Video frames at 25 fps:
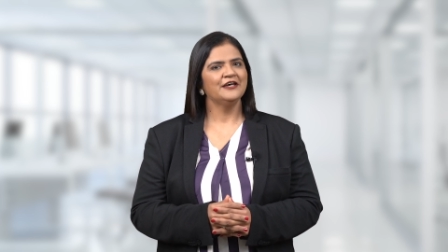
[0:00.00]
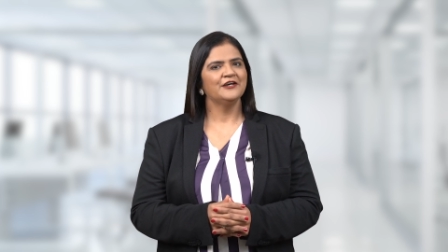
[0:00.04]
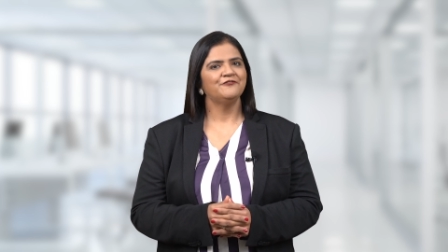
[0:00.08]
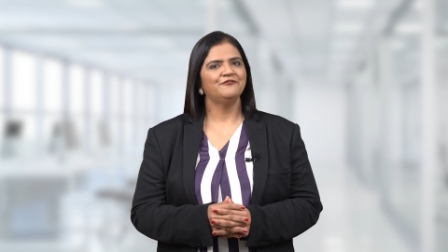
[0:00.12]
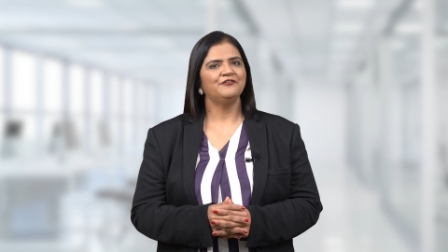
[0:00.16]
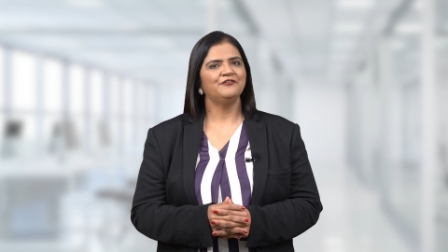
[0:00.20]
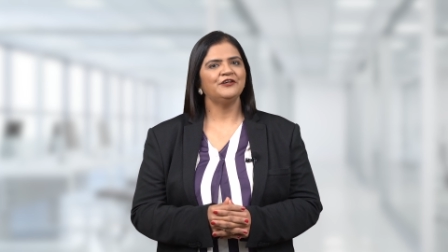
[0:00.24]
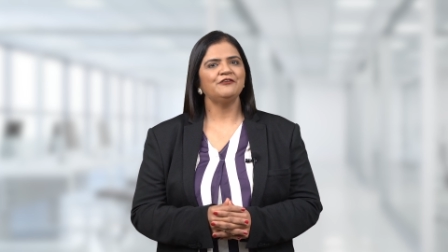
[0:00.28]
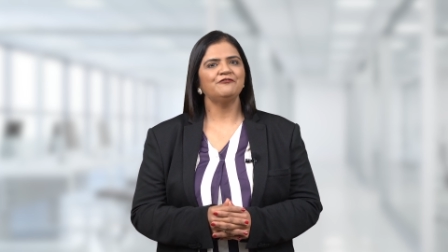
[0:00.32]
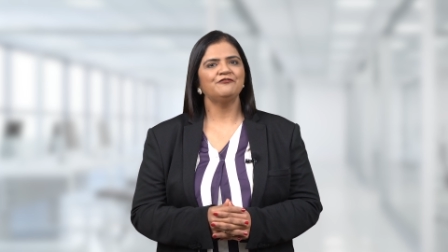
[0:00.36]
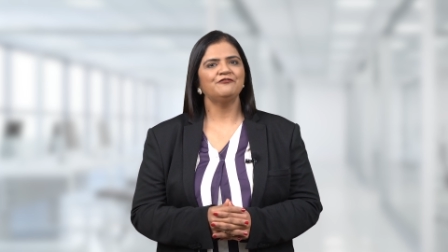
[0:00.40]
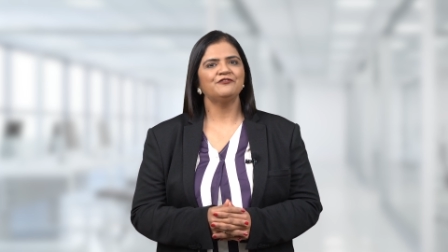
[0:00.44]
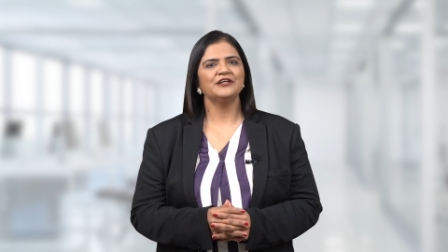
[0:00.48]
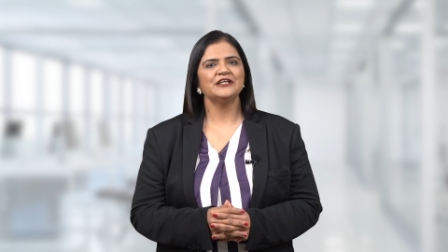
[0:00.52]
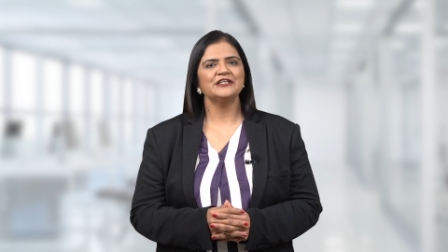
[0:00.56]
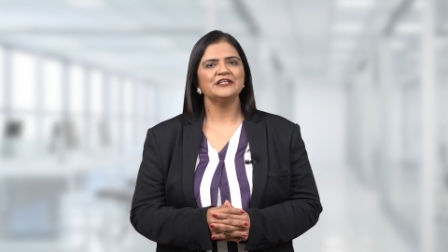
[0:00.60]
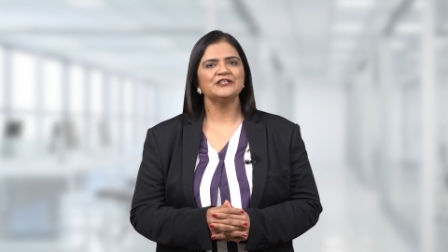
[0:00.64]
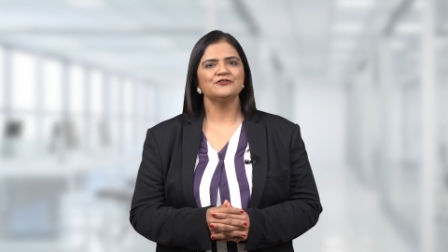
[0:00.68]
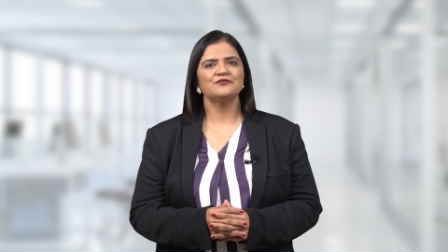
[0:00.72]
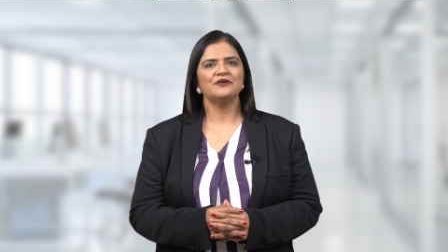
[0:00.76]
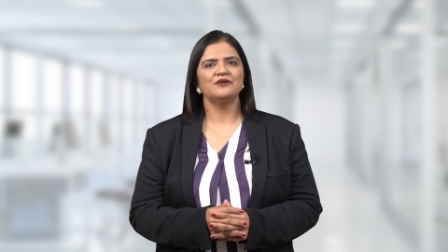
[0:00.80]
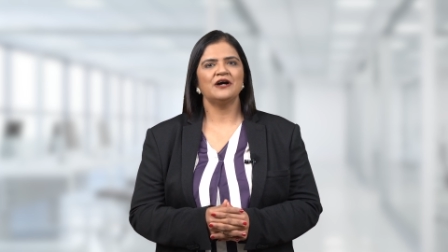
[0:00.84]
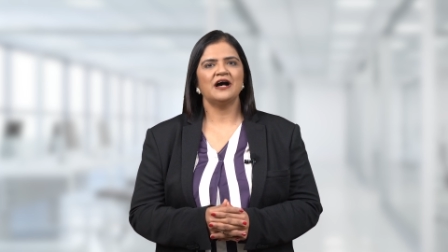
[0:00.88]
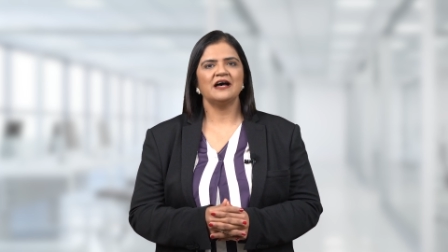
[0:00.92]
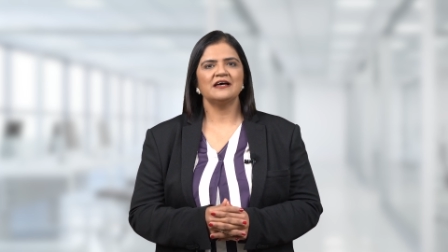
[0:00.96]
feel free
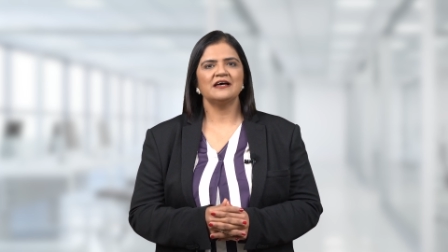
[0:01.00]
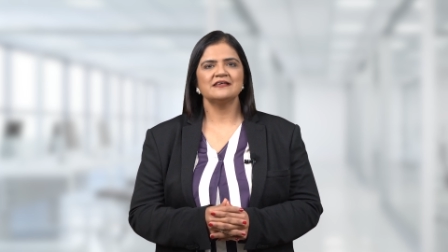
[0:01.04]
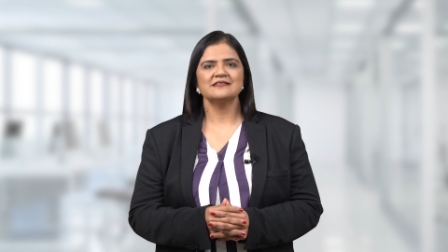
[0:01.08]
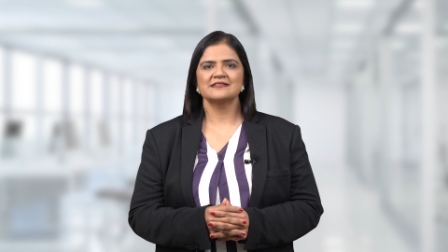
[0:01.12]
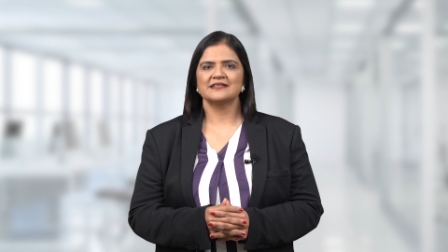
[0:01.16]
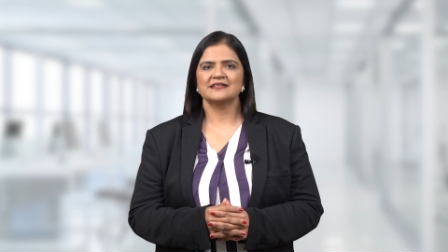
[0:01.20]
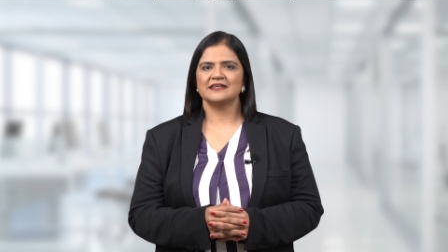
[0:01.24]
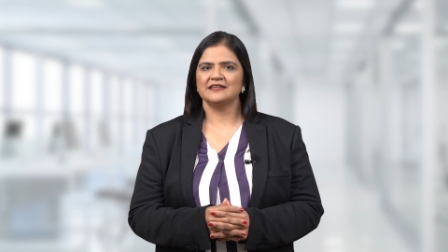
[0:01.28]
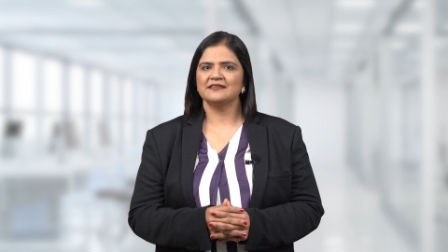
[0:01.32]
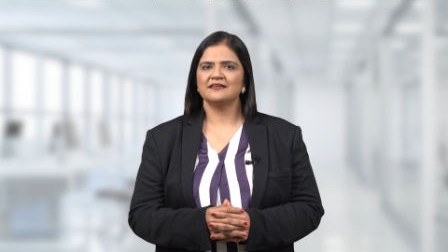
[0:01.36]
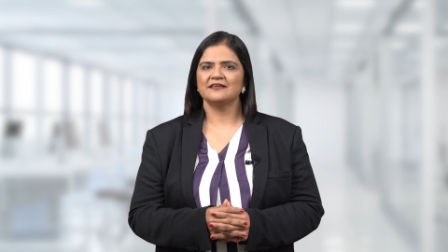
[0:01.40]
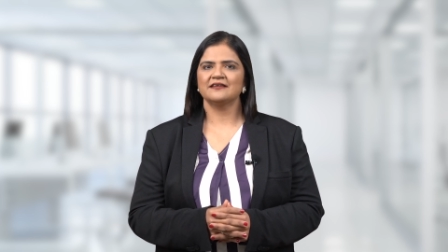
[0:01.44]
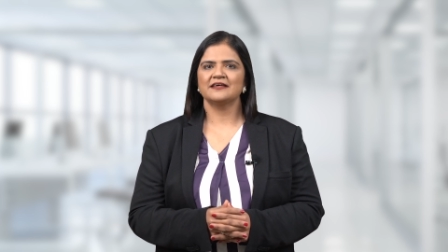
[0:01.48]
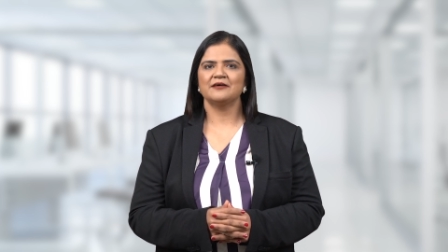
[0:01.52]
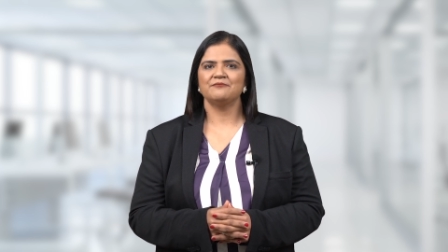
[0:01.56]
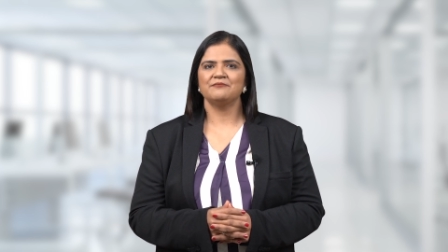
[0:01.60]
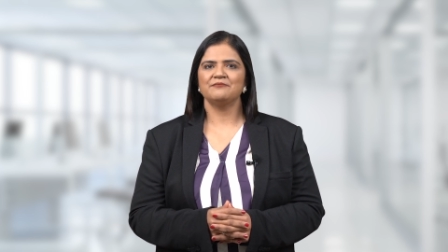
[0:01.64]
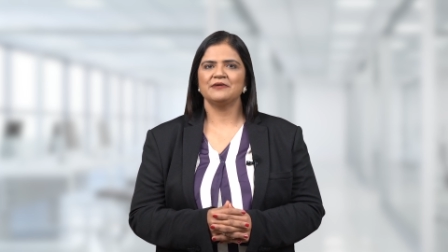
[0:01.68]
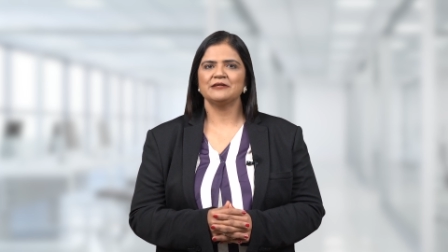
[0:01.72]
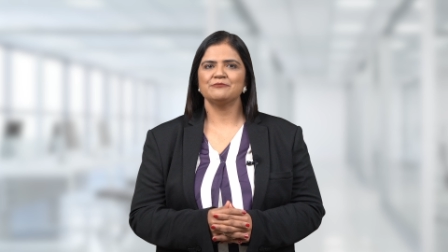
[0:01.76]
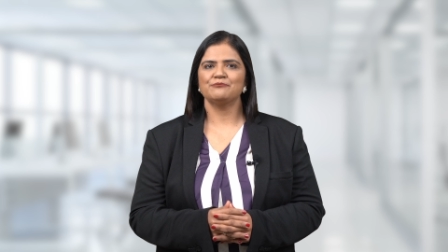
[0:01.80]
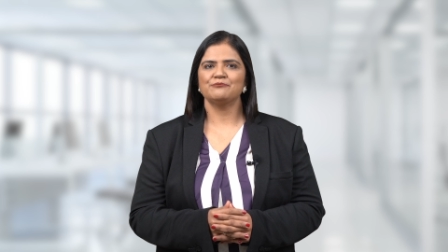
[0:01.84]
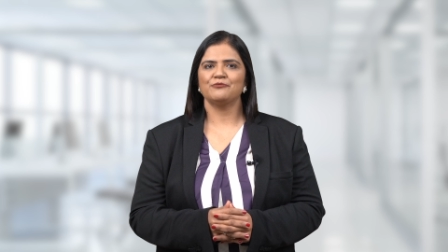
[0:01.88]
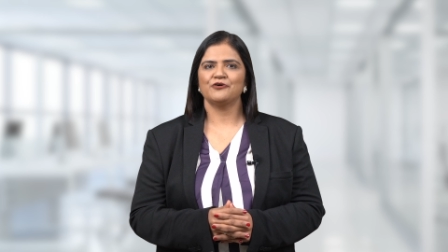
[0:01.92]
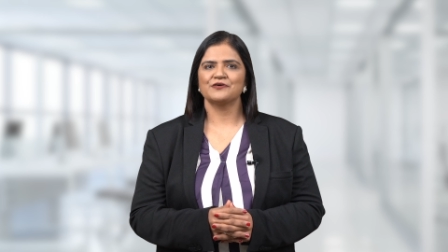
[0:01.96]
to ask in the
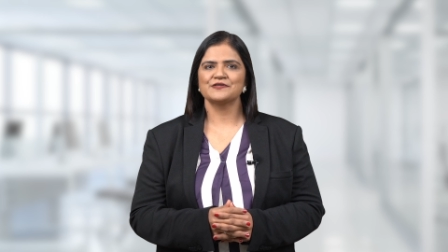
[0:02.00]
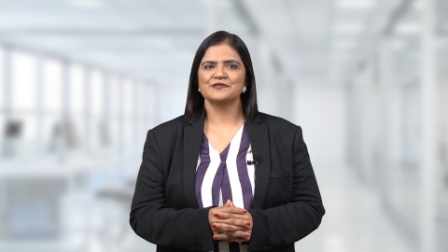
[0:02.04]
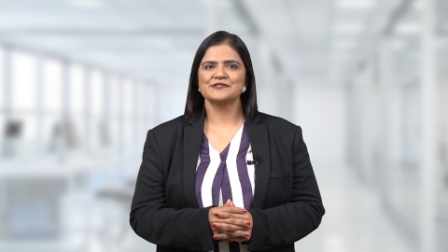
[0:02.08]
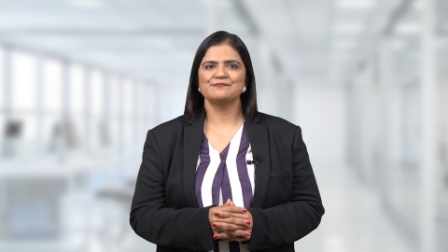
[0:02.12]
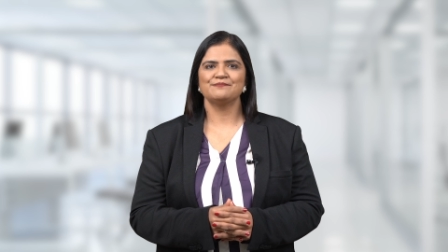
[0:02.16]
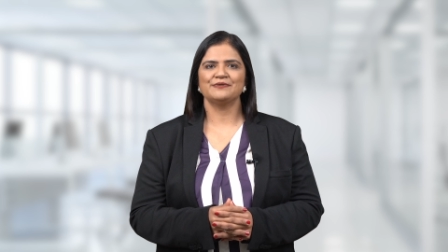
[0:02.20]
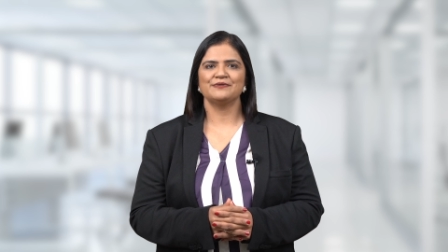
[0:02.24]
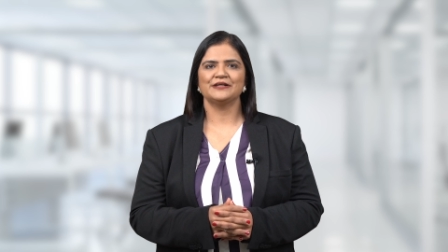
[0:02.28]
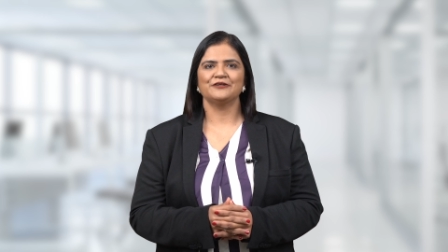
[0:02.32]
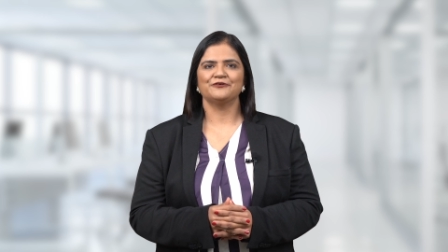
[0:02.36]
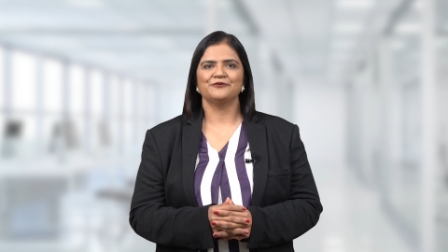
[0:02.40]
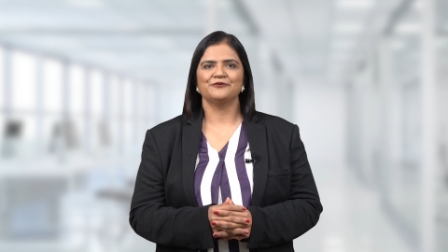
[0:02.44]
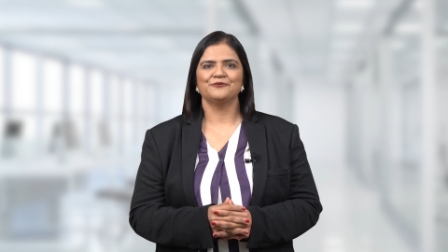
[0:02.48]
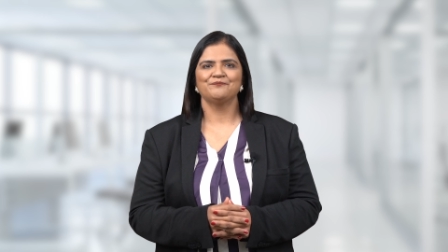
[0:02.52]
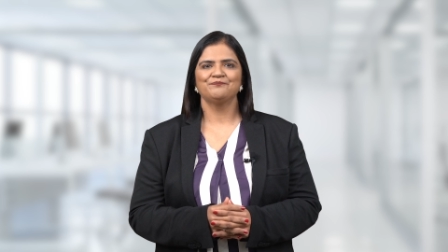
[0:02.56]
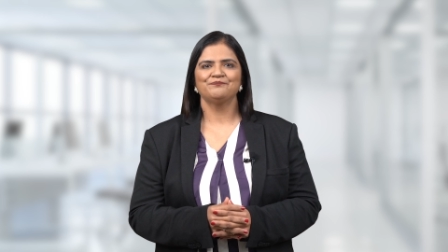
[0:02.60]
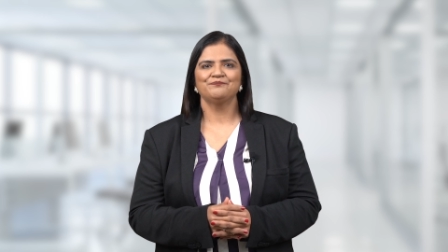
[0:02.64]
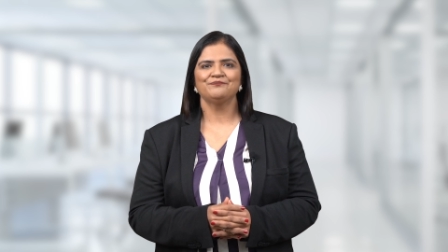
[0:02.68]
comment box below.